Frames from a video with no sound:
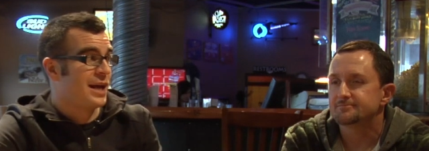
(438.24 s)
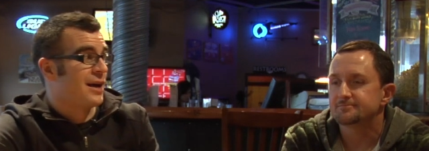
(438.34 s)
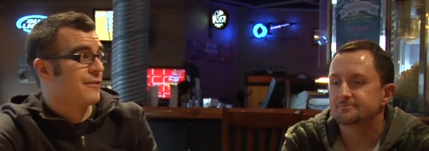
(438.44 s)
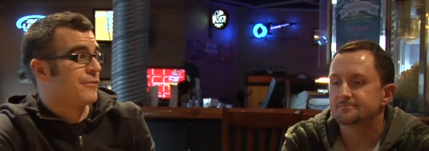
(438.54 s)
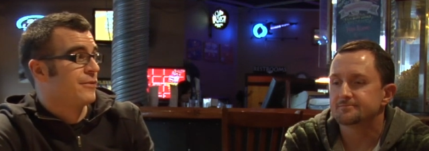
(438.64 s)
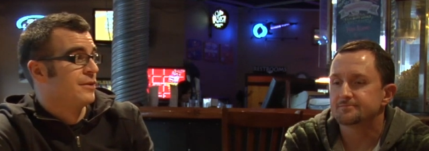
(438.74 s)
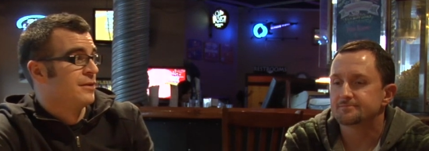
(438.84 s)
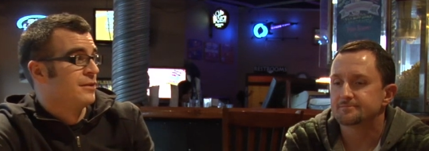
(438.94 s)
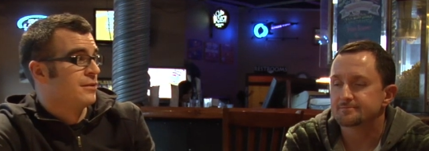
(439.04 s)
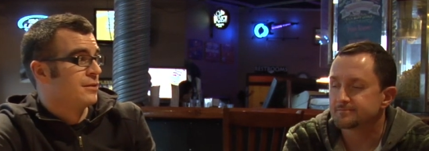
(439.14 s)
Speaker 1: a half,
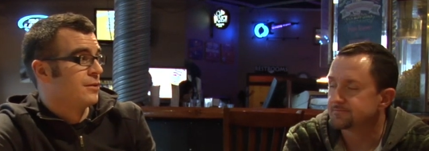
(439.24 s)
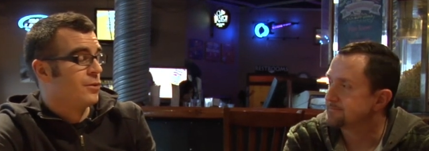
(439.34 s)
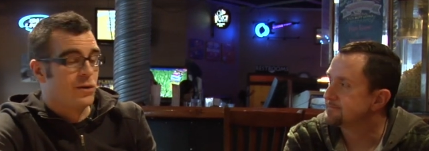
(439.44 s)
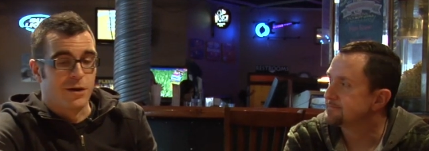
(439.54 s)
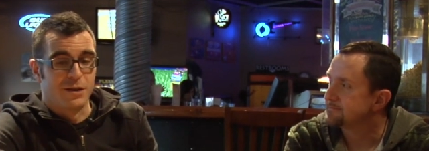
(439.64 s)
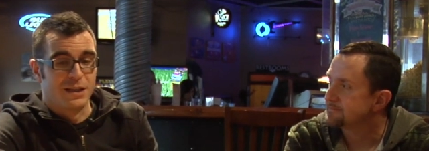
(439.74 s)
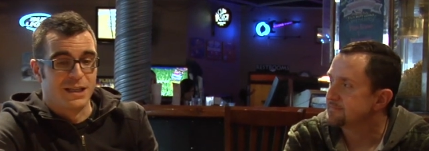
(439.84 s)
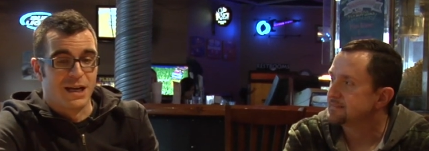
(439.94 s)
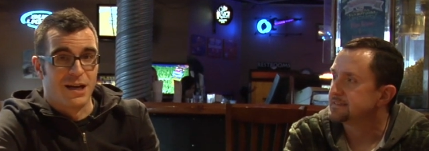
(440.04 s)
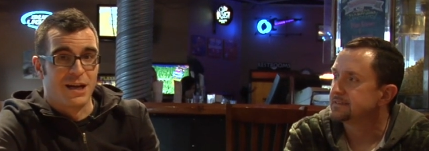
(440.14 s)

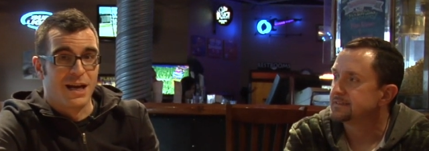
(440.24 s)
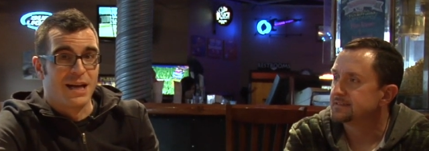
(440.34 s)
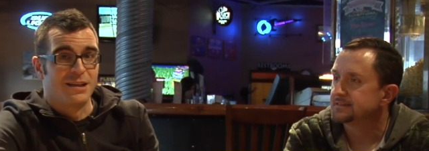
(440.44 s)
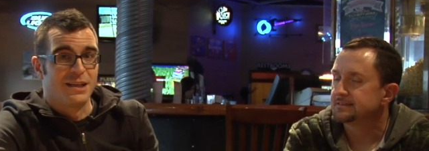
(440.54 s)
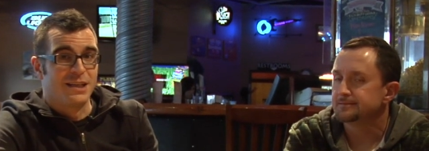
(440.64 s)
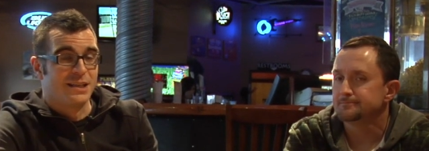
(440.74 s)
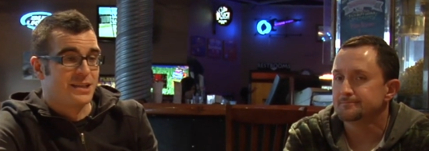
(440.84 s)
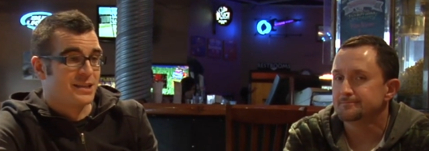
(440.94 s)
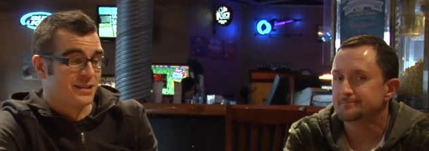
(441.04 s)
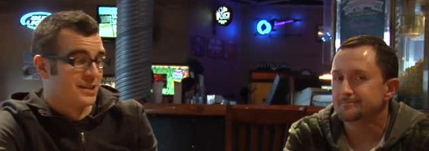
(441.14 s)
wholeheartedly. Uh,
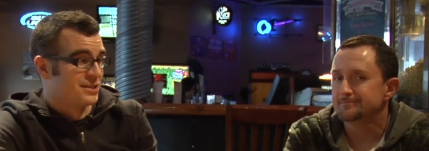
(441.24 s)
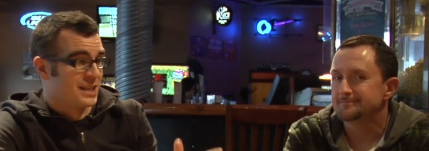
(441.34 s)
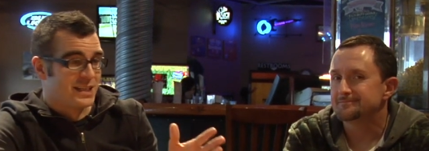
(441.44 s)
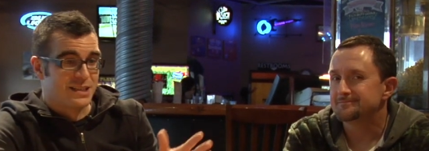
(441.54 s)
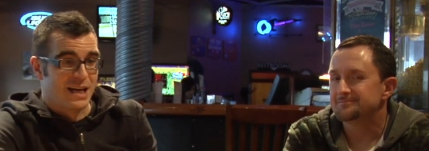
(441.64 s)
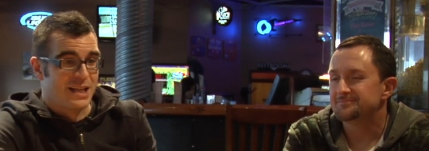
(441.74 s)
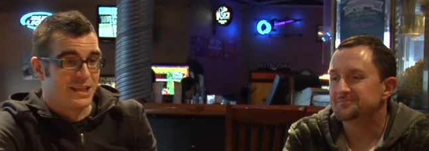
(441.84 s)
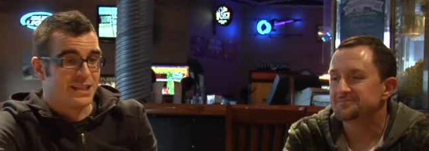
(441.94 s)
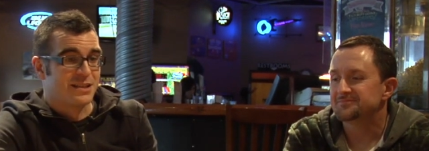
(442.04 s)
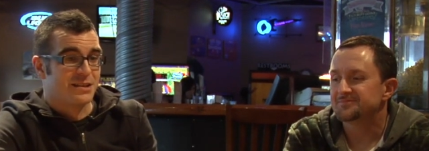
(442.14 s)
like you said, it's I
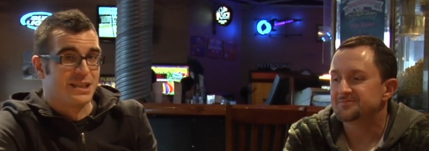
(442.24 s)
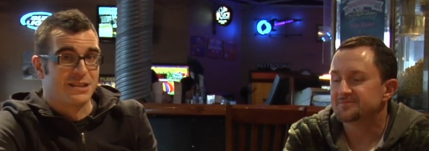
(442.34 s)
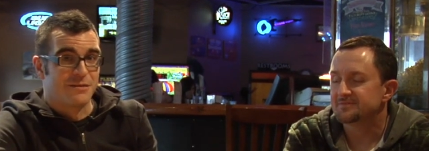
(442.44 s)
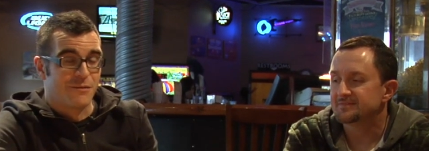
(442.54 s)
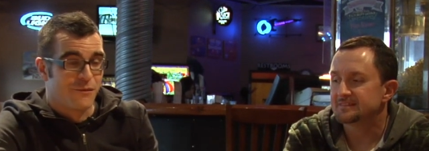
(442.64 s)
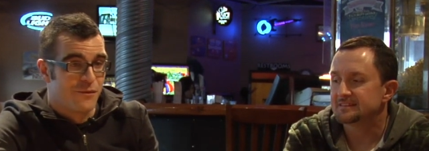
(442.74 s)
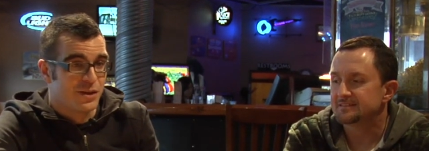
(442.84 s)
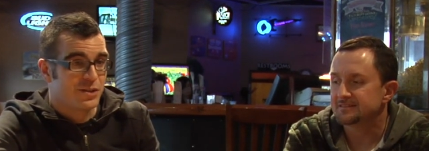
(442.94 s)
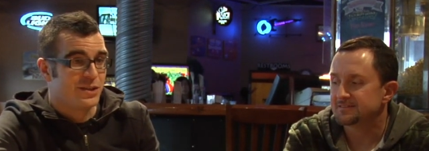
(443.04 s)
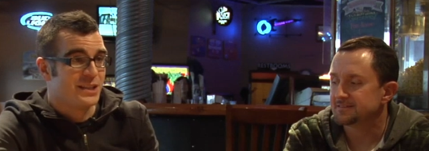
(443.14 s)
think it's it's
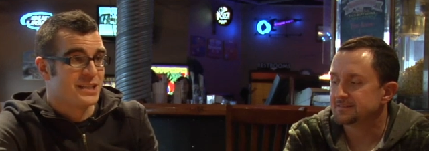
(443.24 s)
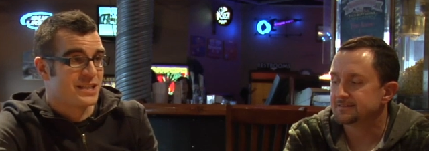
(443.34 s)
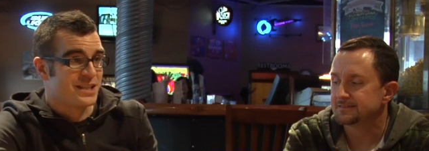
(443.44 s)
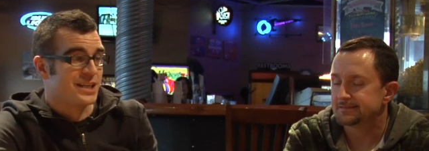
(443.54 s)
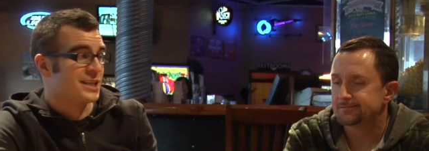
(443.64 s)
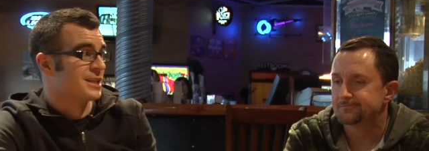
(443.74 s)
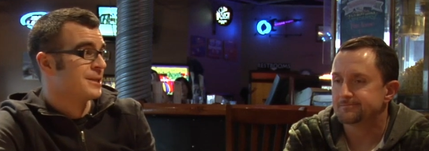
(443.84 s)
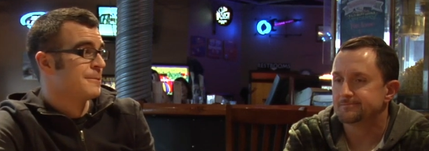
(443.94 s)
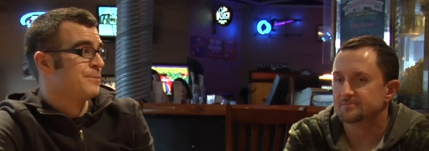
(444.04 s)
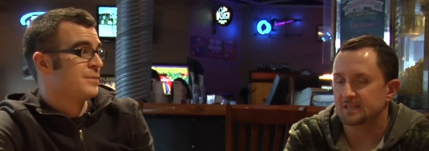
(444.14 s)
visually stunning.
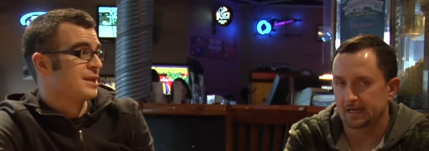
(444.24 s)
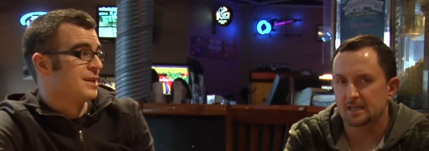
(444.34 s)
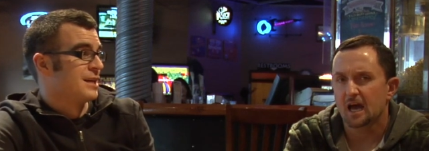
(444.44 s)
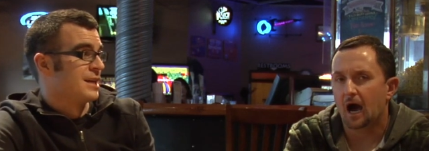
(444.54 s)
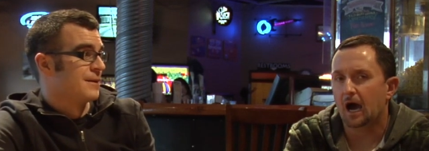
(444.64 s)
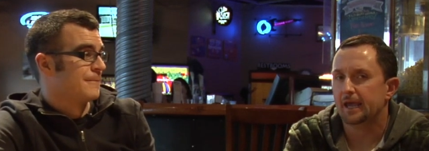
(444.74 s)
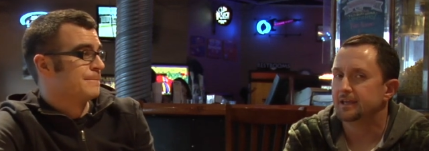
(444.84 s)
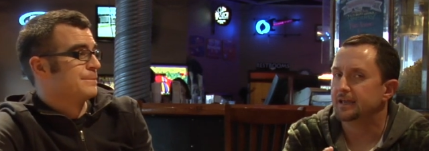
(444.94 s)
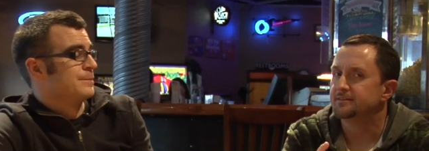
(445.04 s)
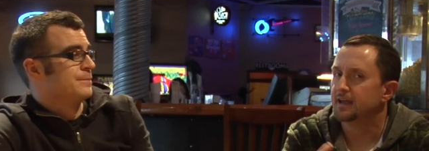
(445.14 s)
Speaker 2: Yeah. I,
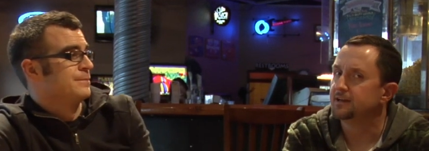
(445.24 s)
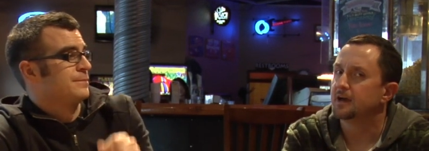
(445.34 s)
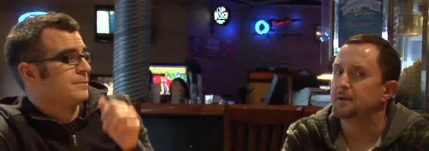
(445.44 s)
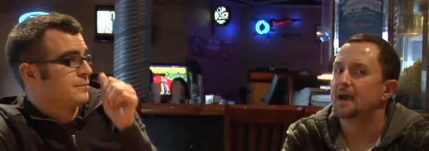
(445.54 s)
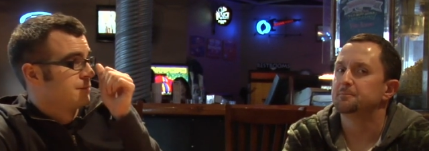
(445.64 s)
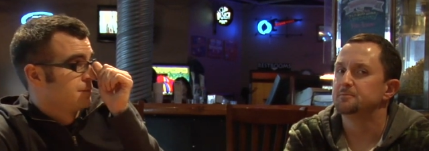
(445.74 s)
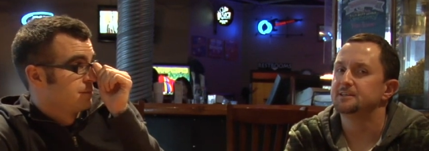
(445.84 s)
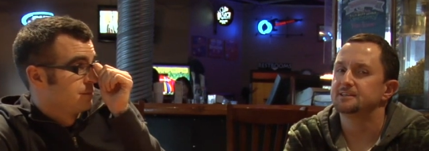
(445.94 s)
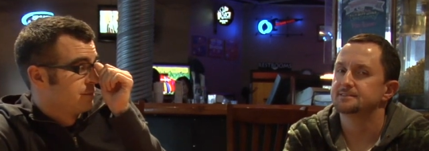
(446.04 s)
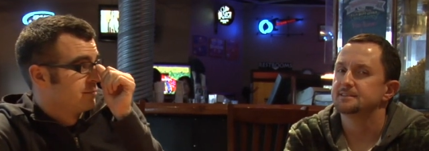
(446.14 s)
and, and, I'm happy
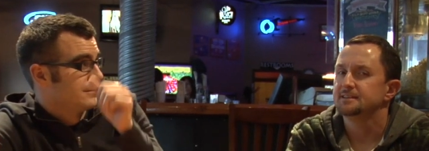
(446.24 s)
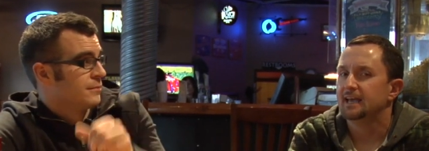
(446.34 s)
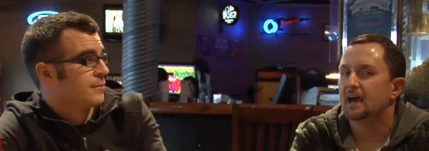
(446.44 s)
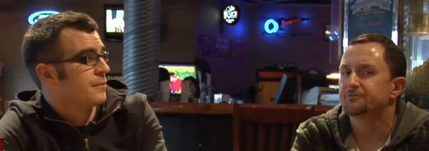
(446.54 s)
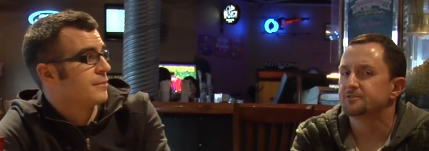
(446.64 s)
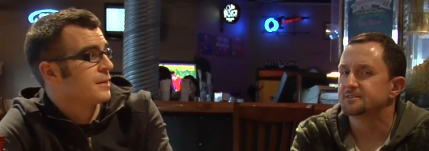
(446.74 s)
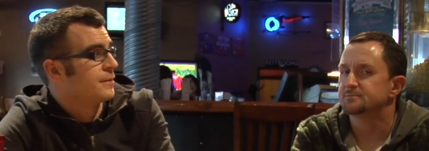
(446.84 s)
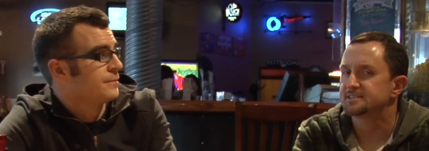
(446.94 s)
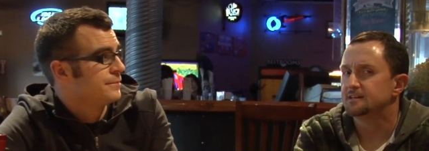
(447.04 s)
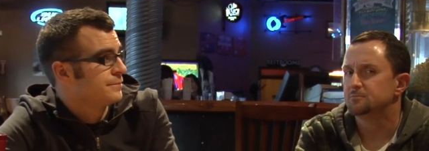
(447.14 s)
because after some
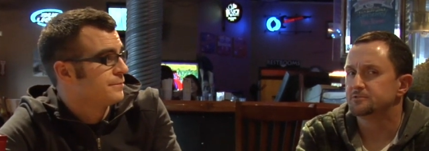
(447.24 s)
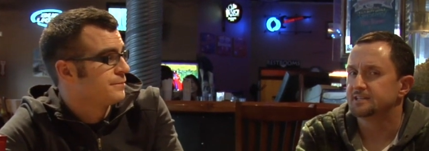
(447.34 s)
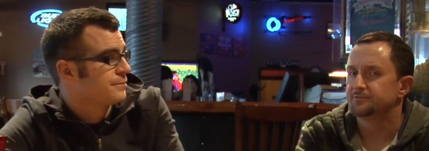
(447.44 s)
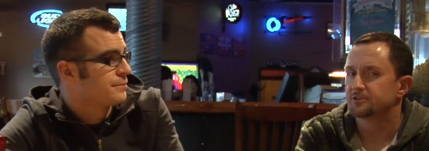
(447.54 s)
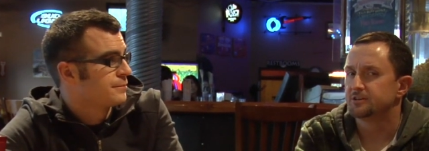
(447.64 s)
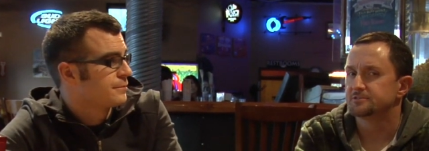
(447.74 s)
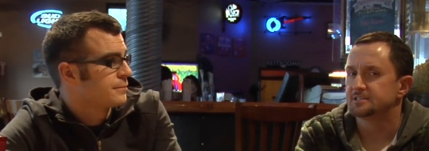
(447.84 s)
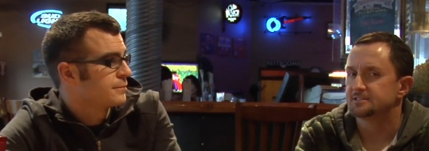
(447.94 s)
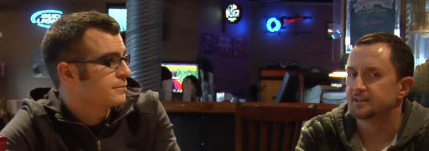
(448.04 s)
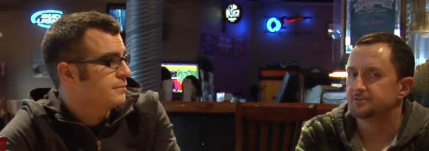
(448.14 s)
stumbles after
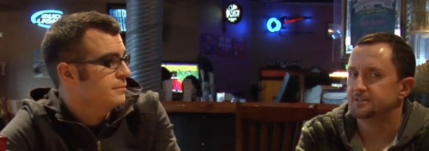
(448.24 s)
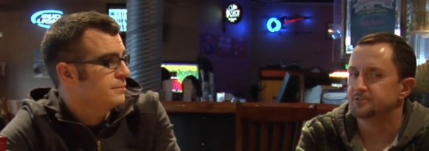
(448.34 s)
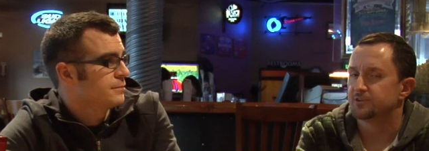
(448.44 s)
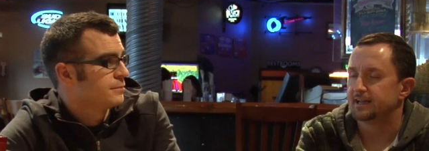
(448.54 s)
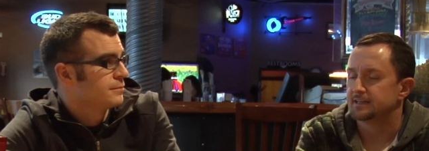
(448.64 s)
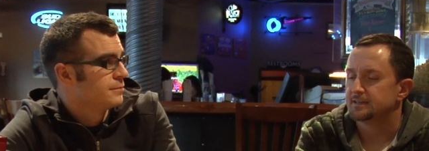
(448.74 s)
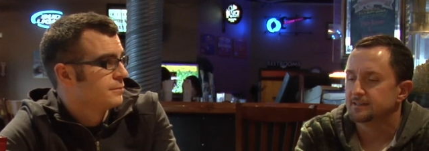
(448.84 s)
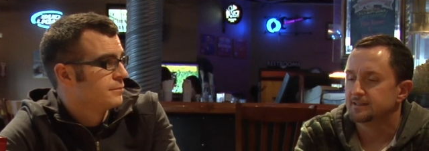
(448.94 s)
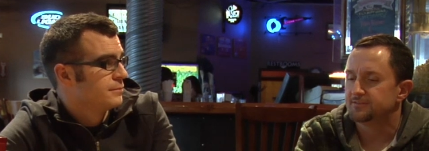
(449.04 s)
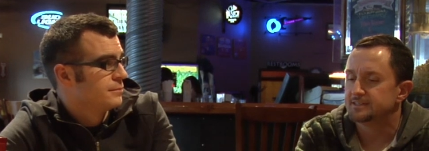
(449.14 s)
Crouching Tiger, Hidden Dragon,
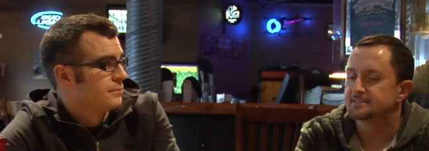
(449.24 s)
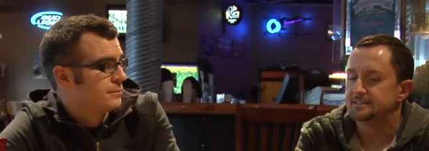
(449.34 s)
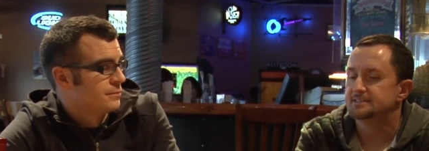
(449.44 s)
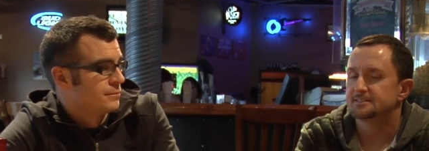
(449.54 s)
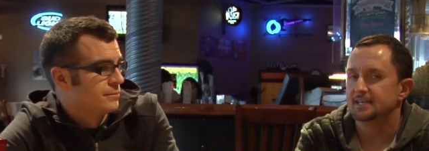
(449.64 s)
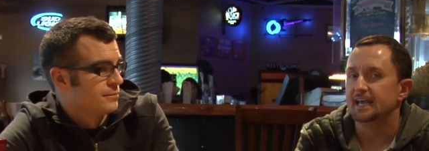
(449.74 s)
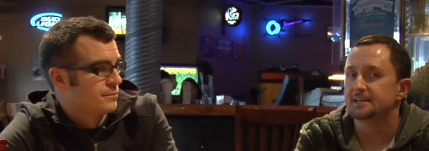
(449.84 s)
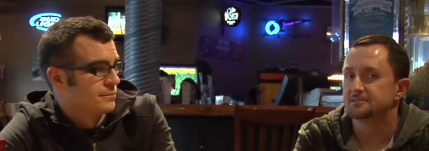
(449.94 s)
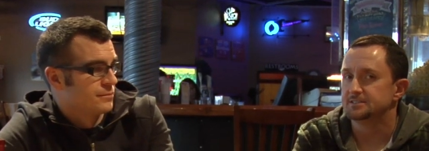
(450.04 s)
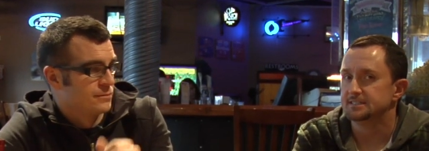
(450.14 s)
this is the Ang